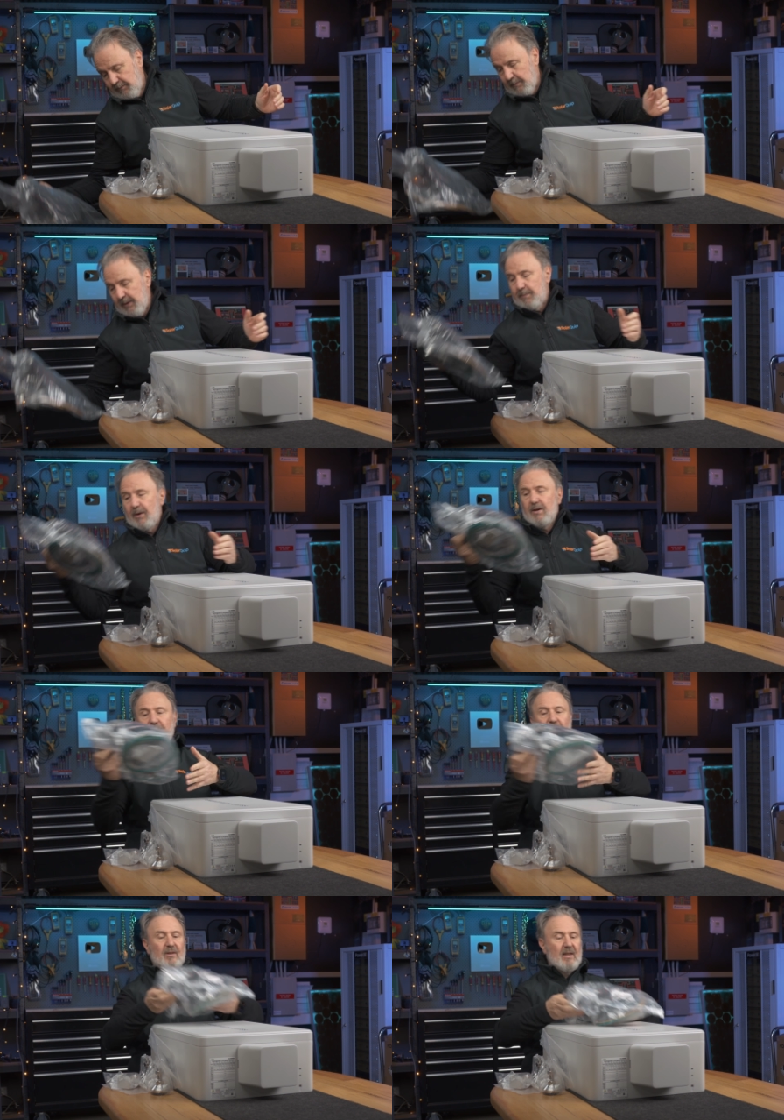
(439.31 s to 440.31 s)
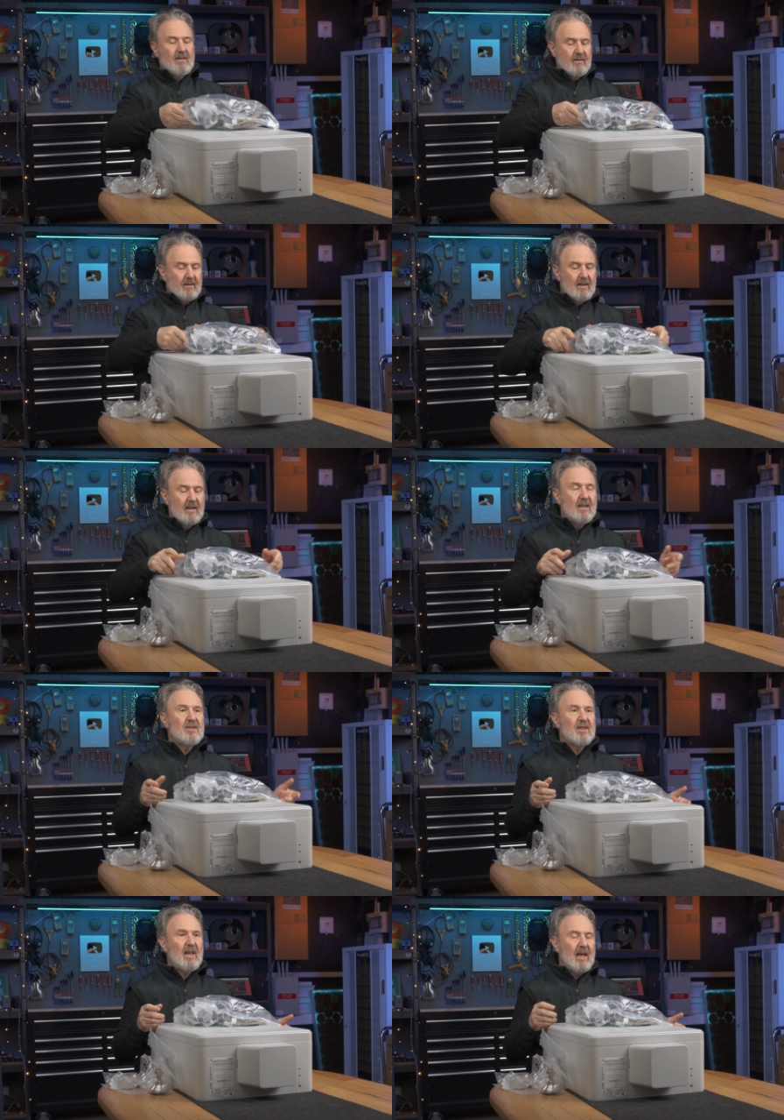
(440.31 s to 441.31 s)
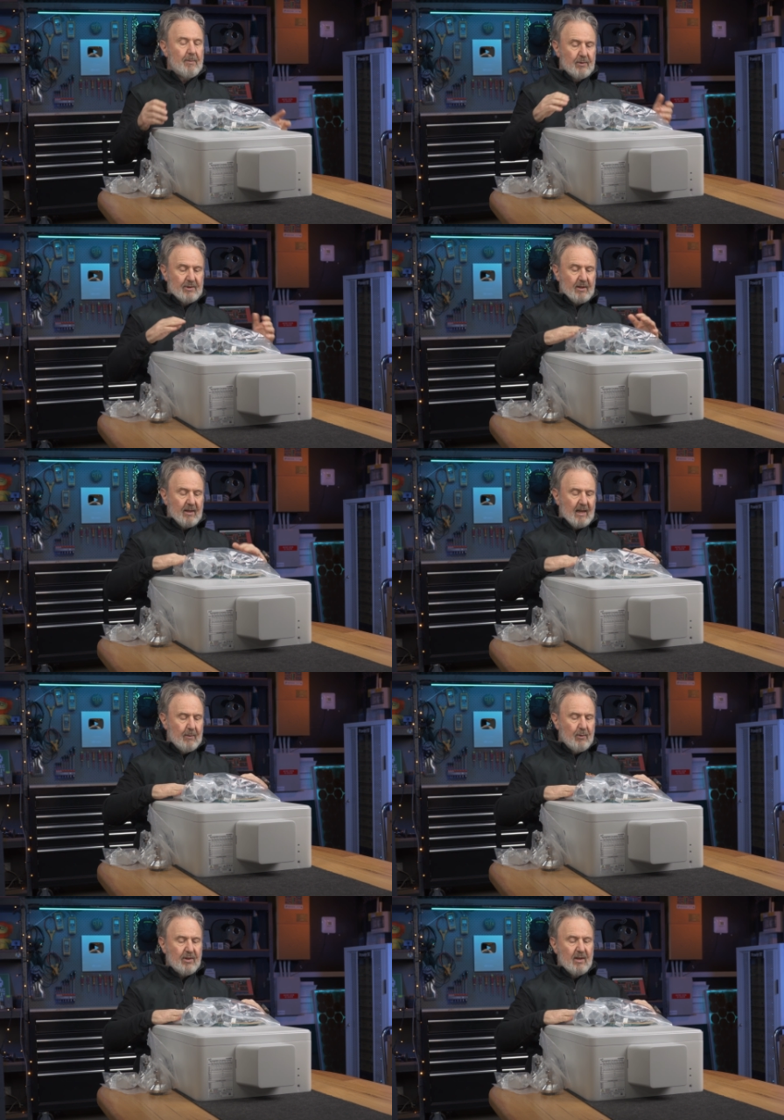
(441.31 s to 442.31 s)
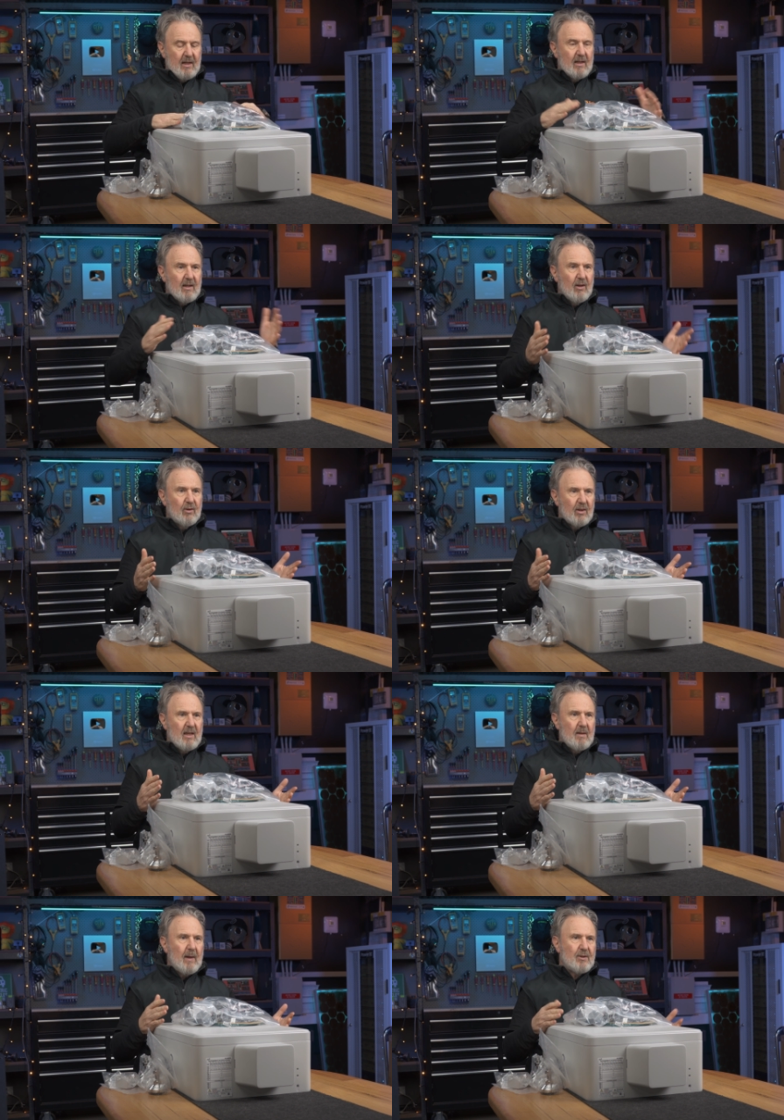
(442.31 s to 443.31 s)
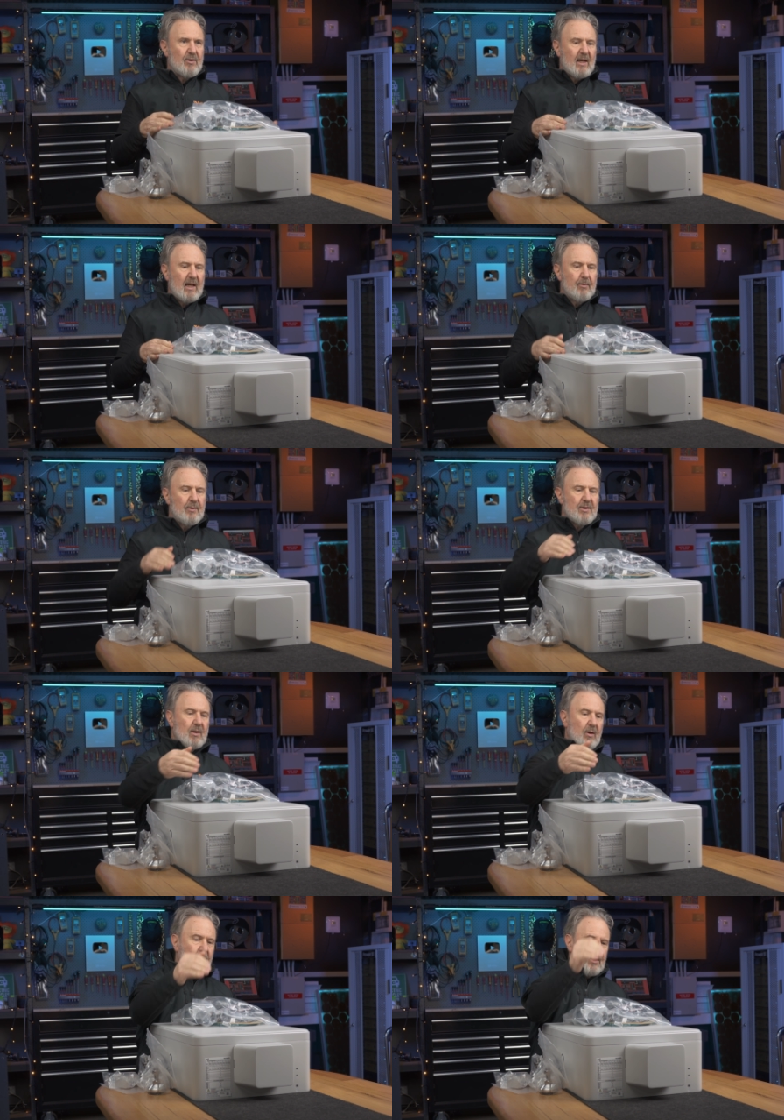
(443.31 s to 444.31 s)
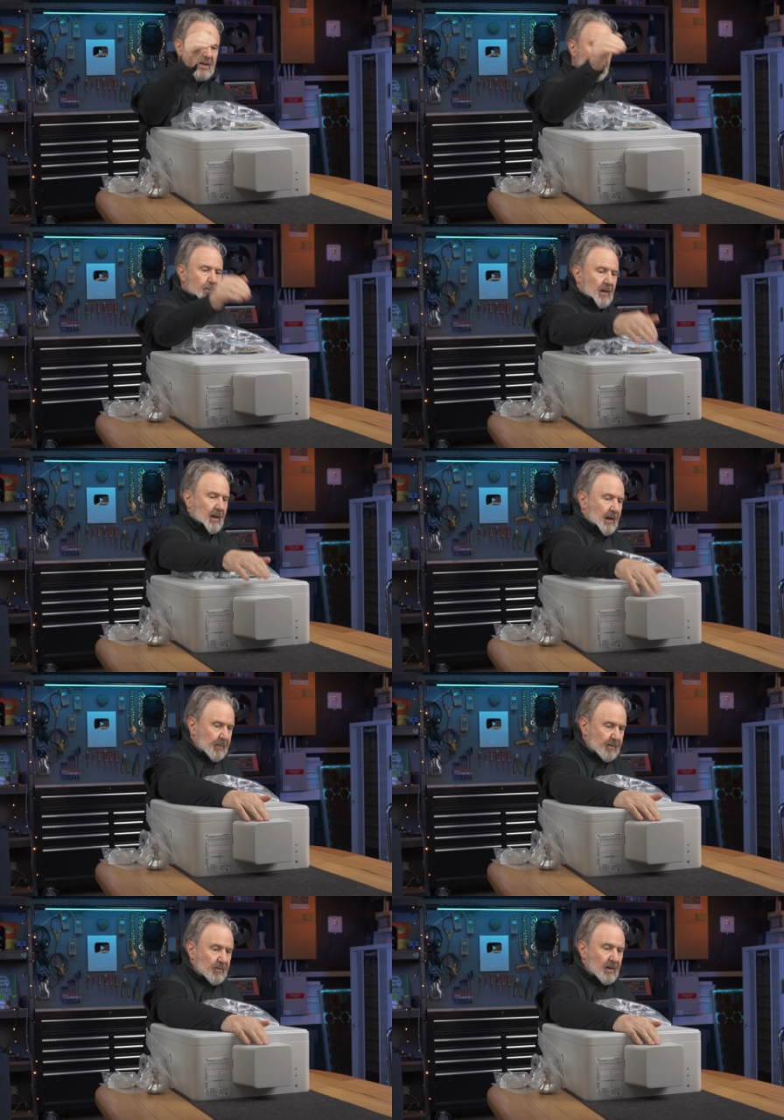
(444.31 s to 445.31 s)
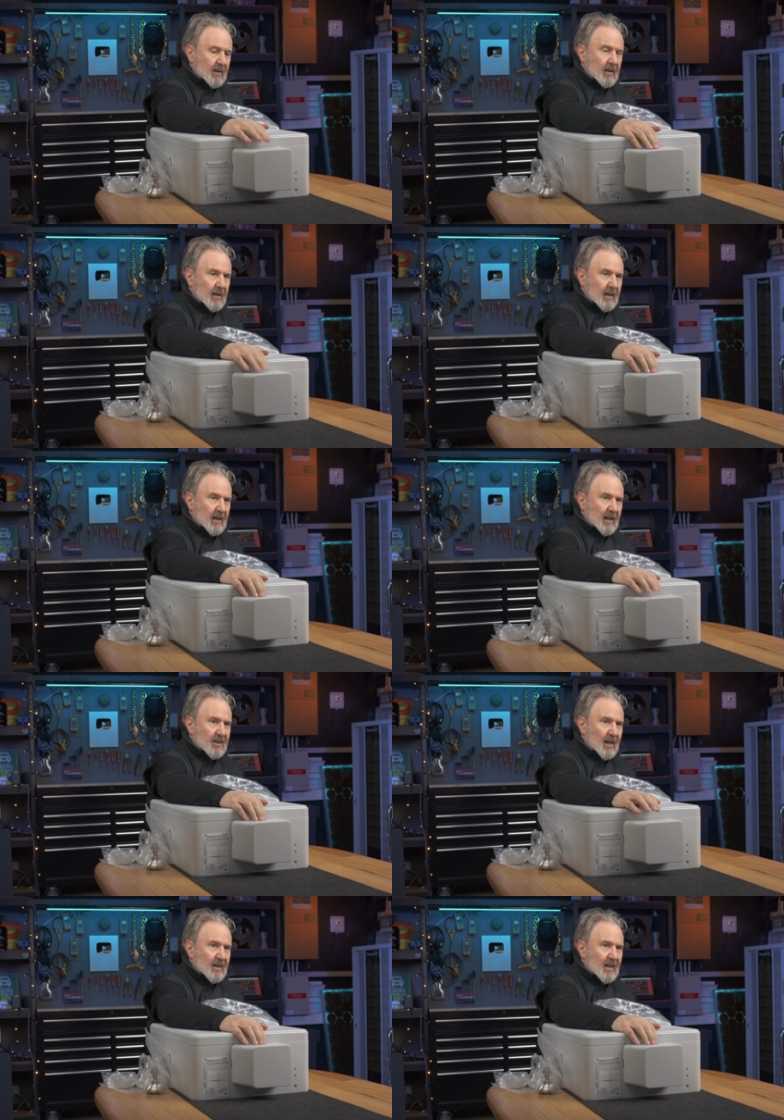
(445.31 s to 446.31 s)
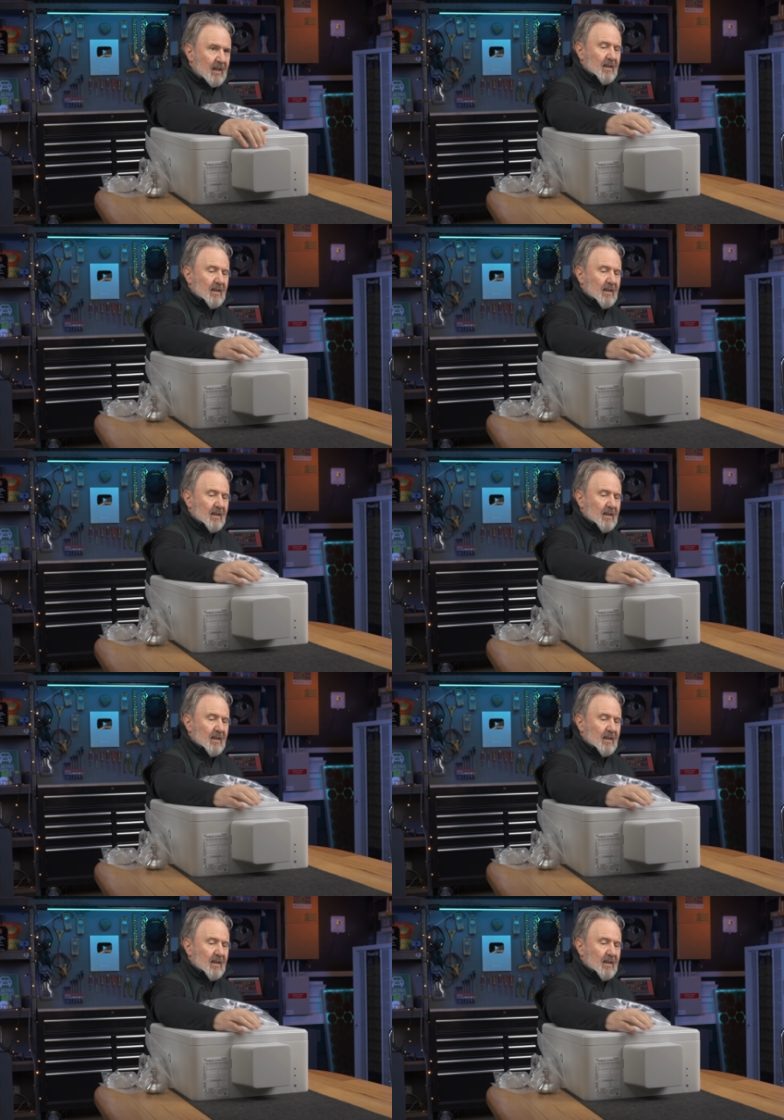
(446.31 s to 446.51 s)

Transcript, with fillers: The big box is the cables. So they come with the battery cables, which are um, connect under here.